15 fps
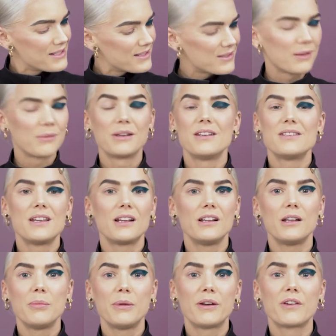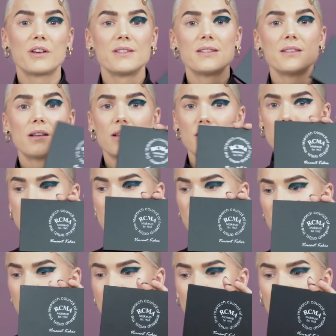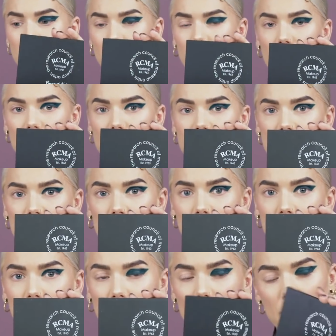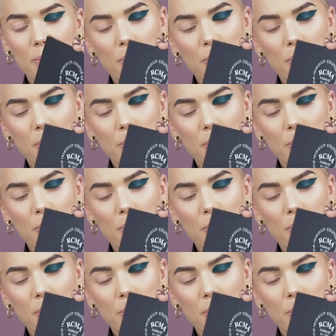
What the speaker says: So I'm gonna take a little bit of concealer from the RCMA